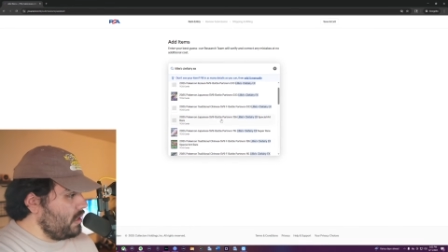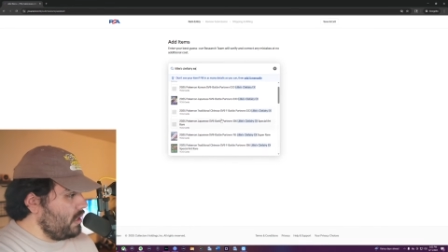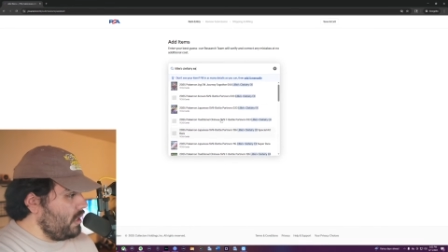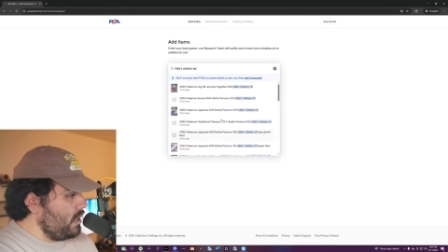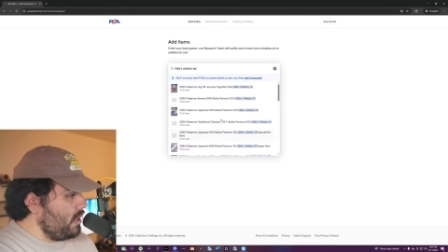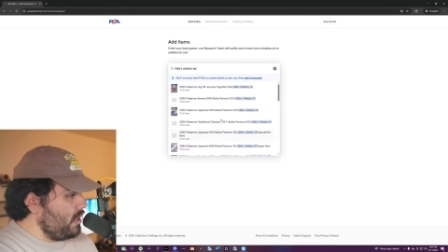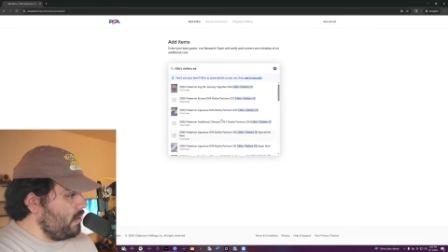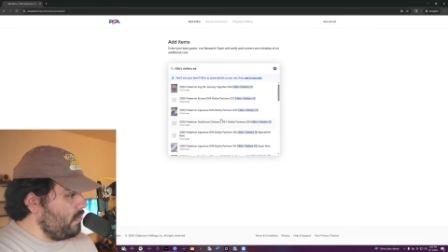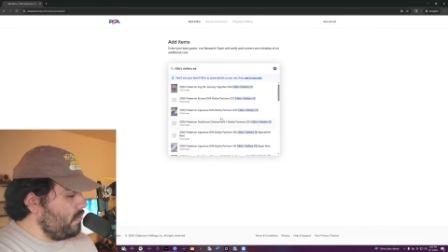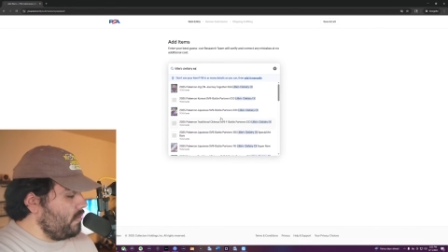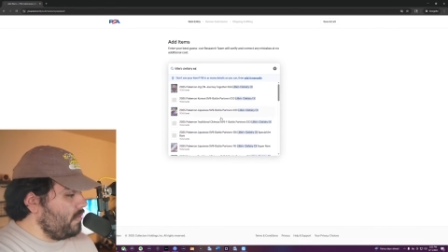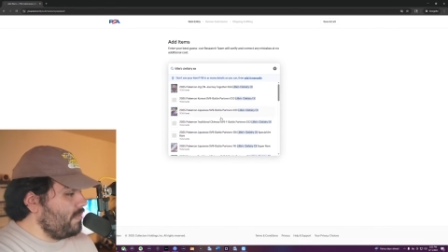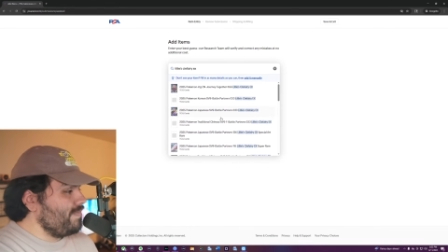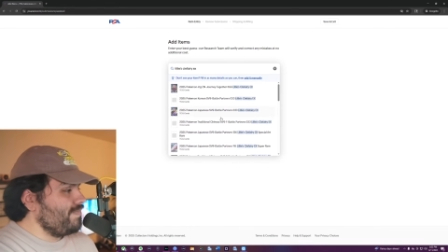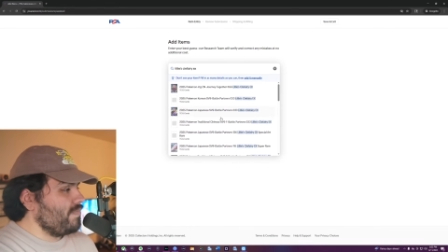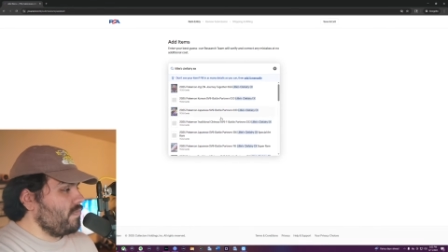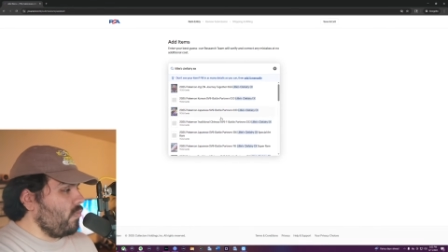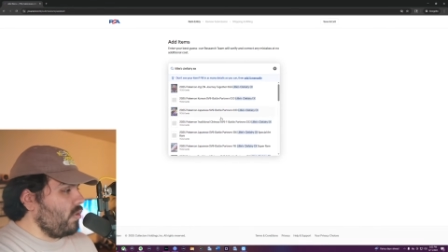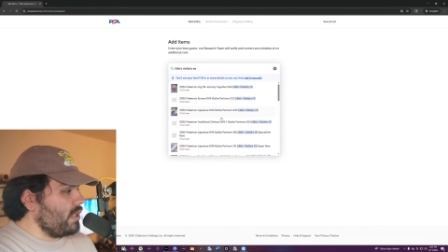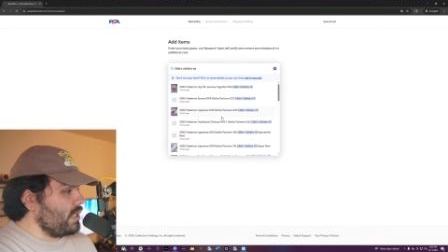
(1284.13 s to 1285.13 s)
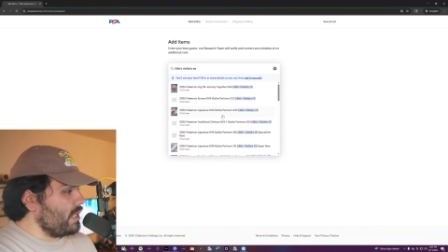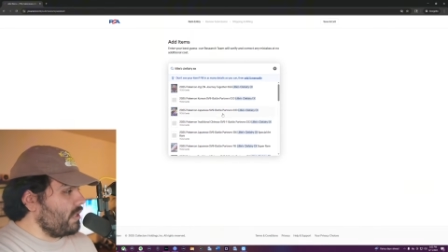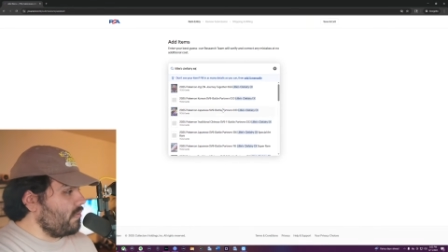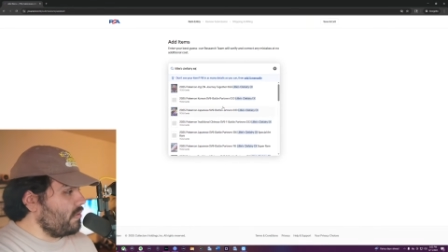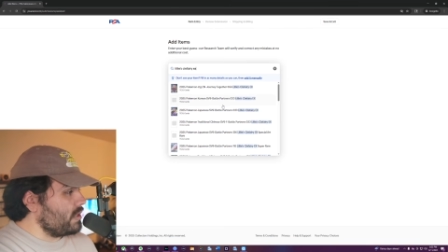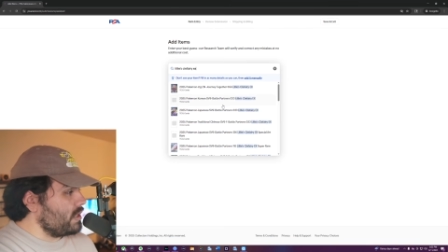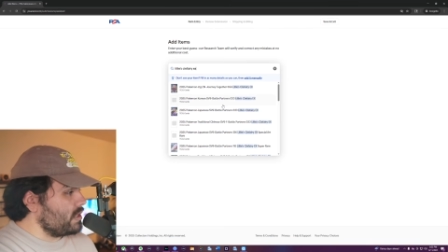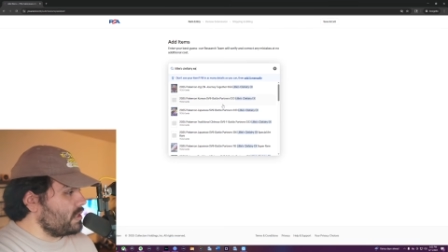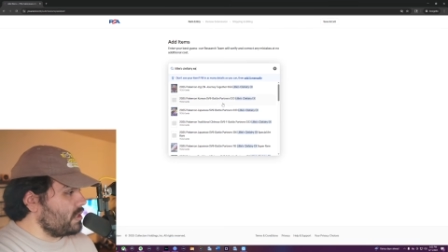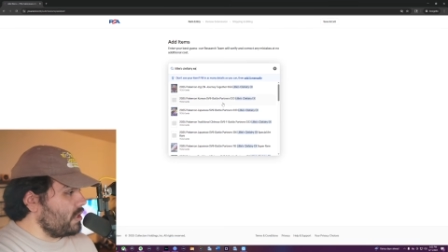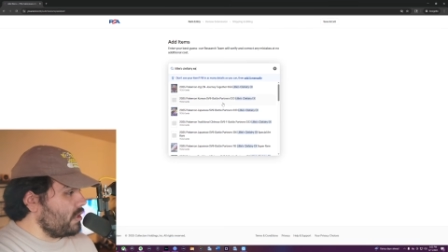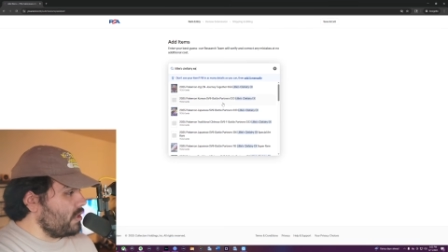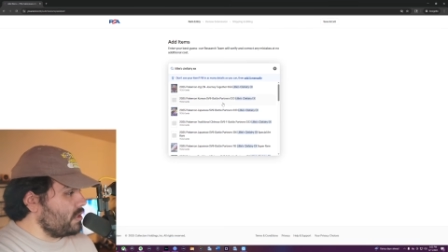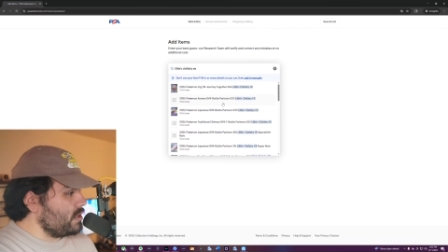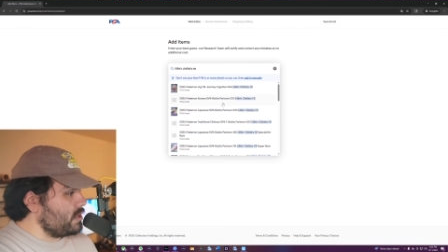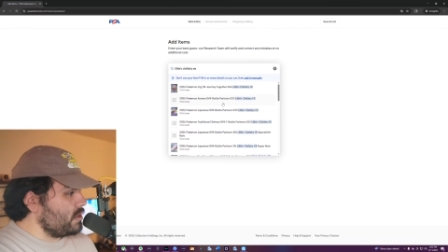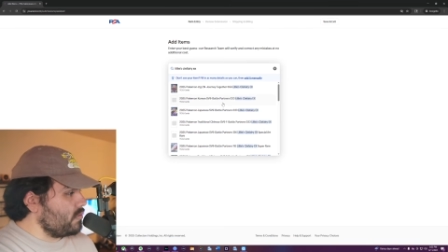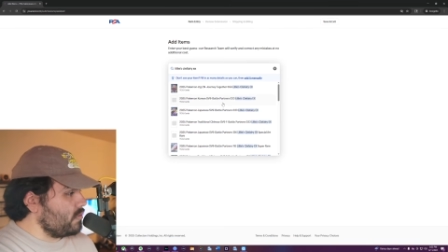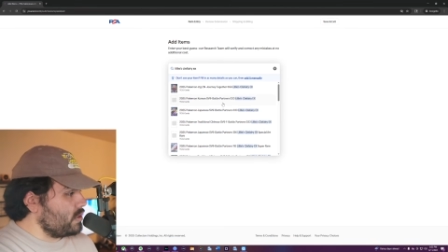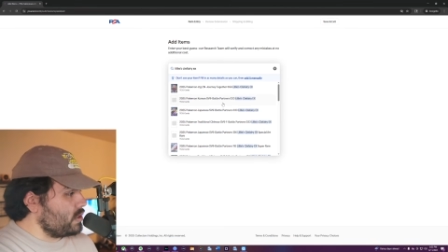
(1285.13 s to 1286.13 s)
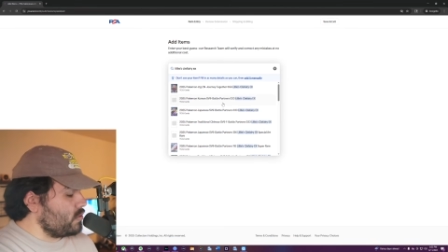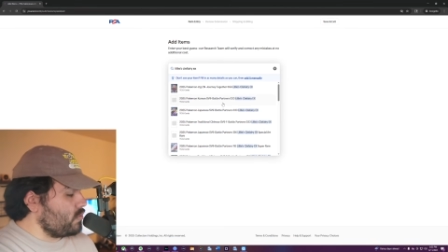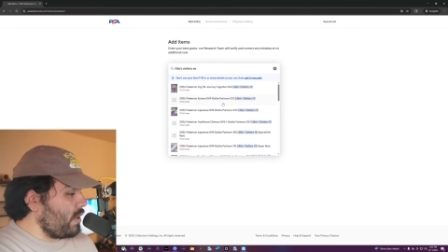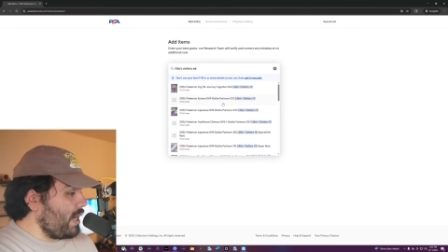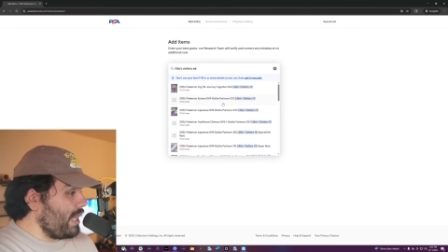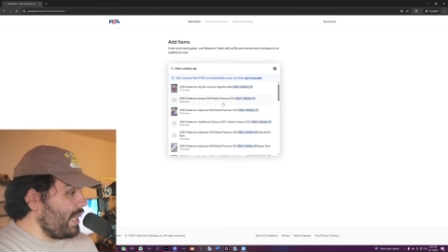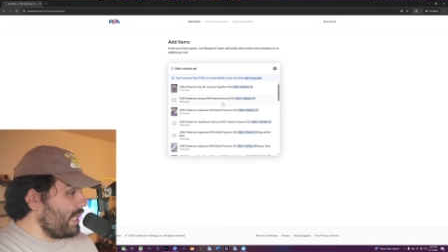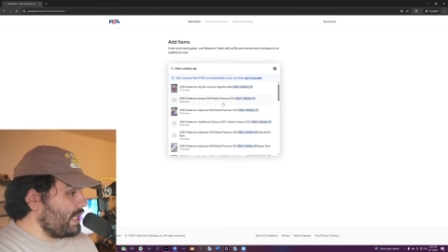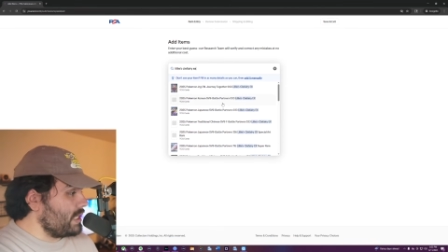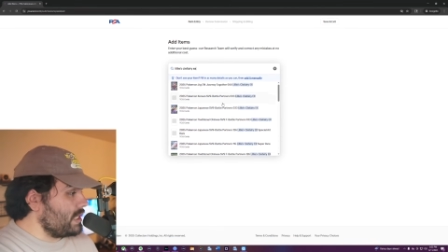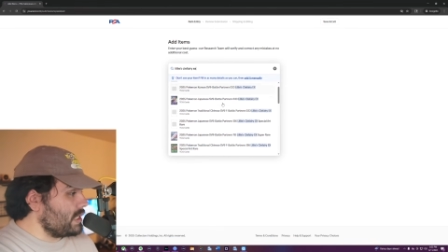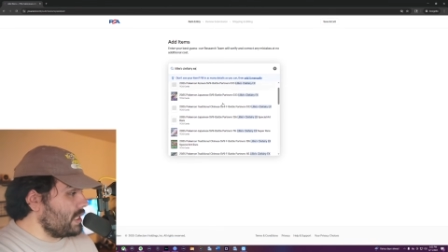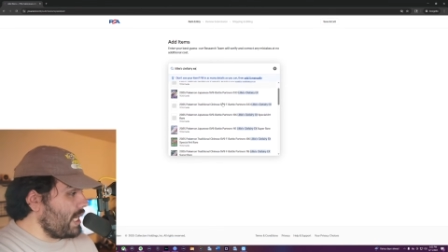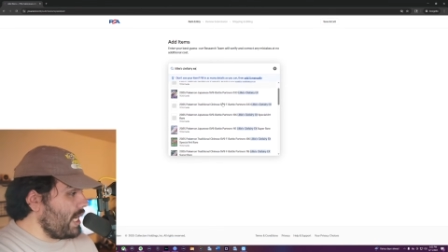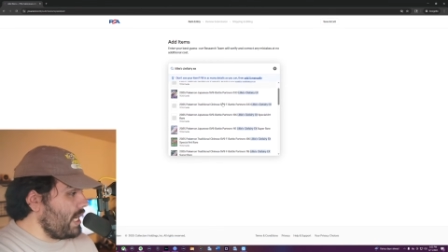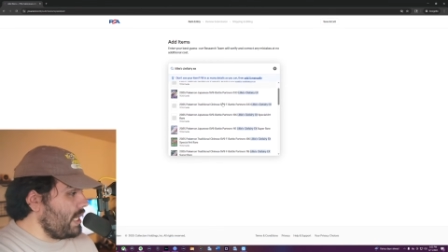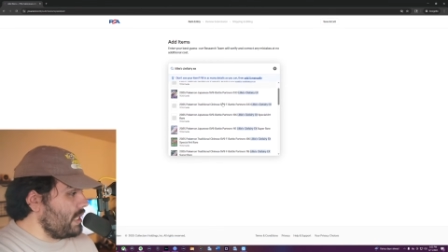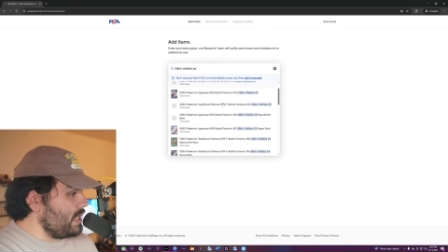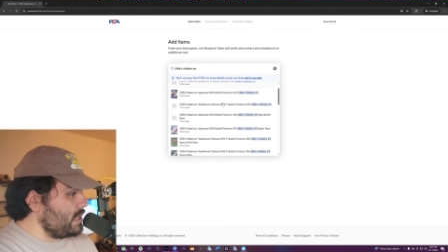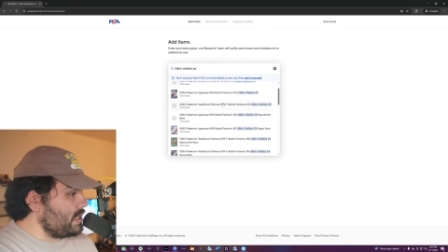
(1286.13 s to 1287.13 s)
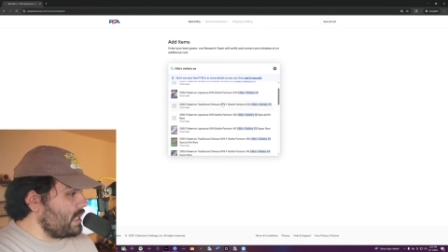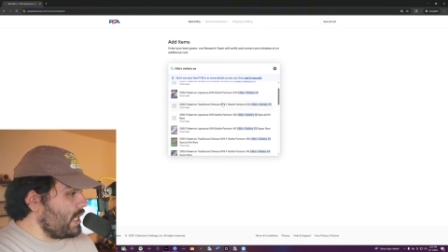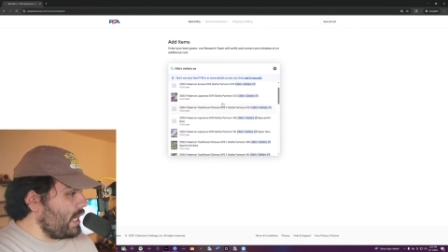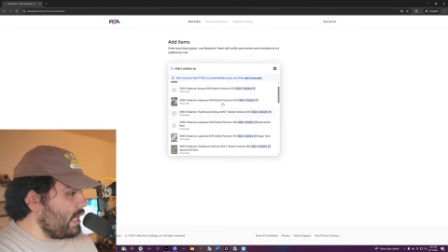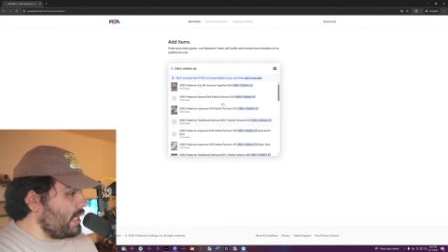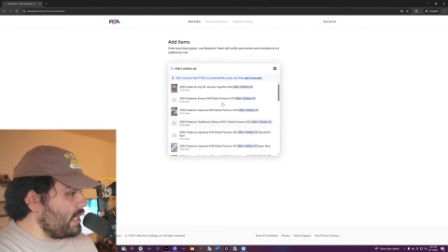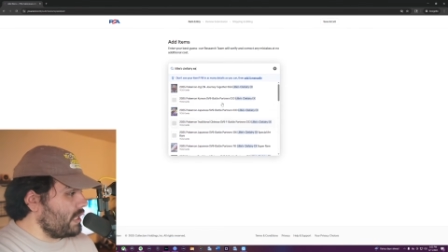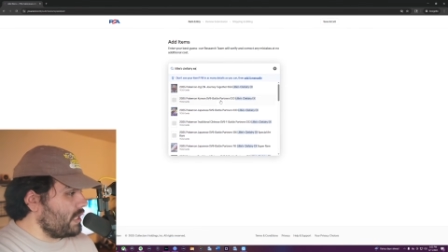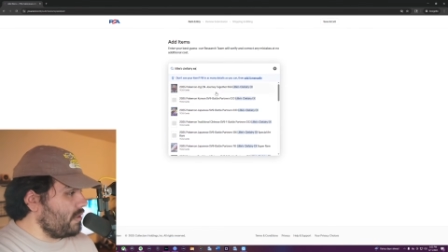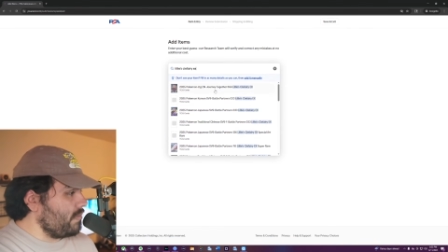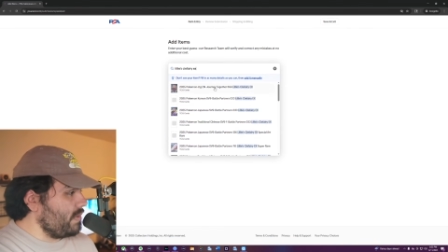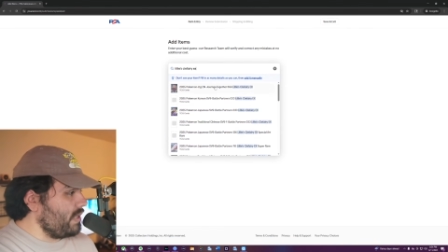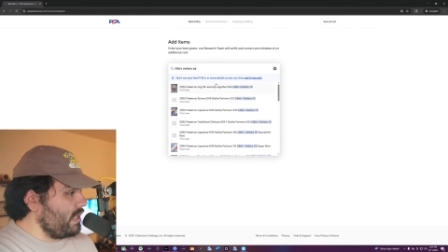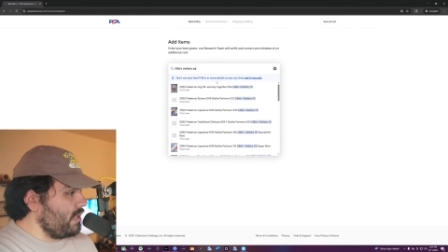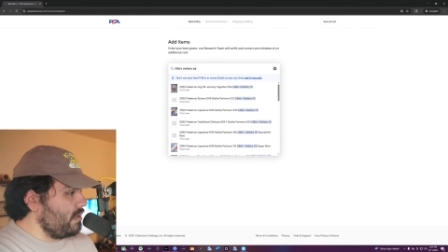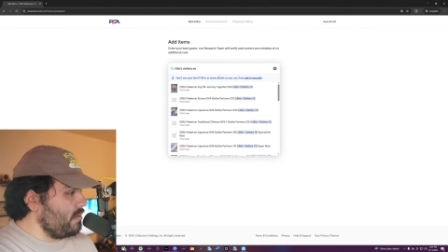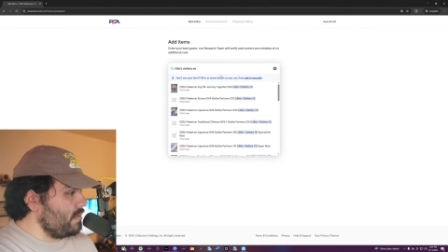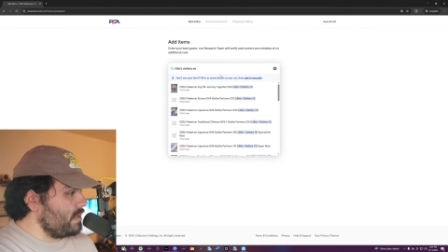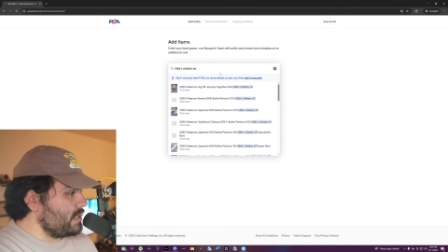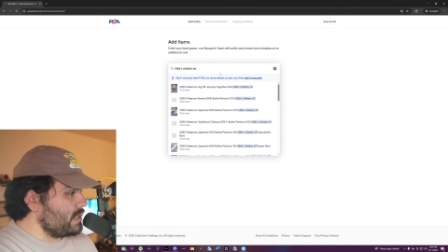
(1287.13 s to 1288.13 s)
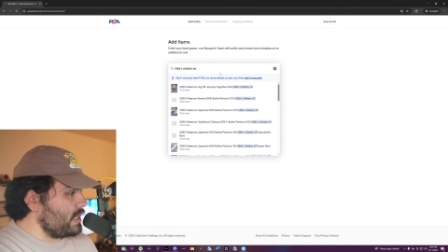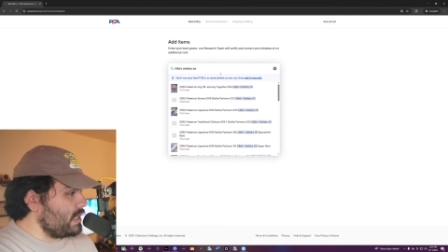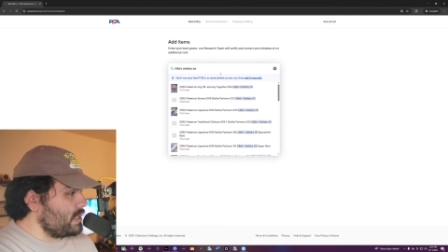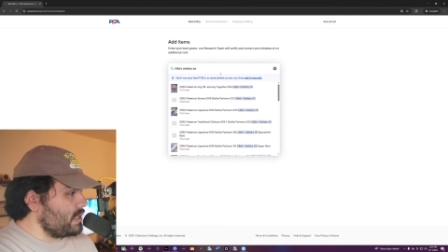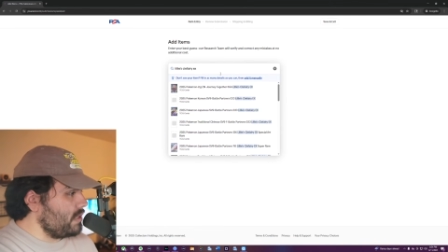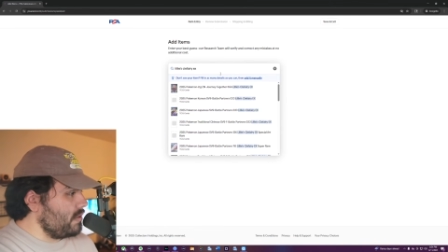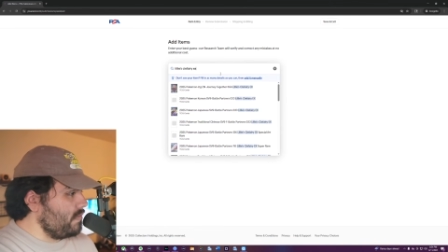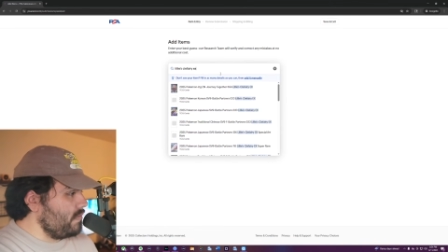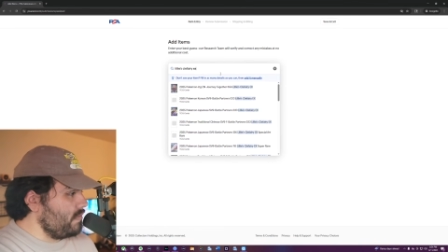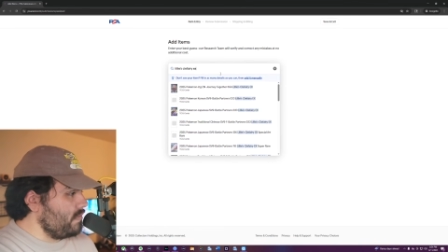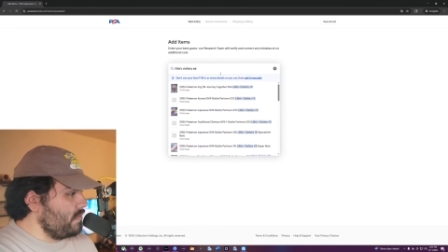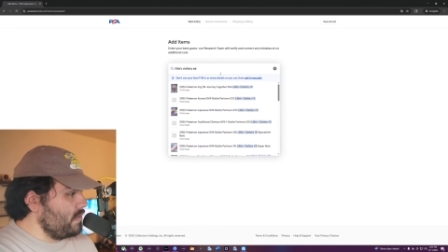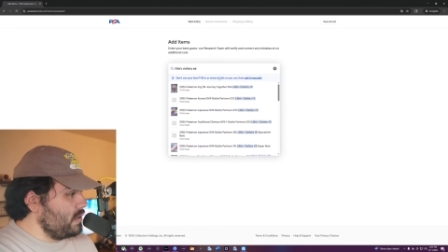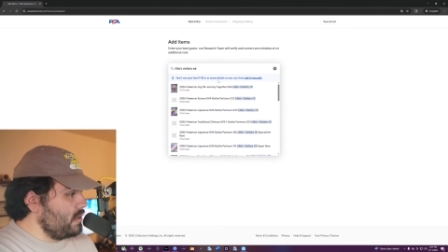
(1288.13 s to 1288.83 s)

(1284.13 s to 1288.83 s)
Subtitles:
One thing with the search, which is why I like the scan, is that it can be a little bit sensitive.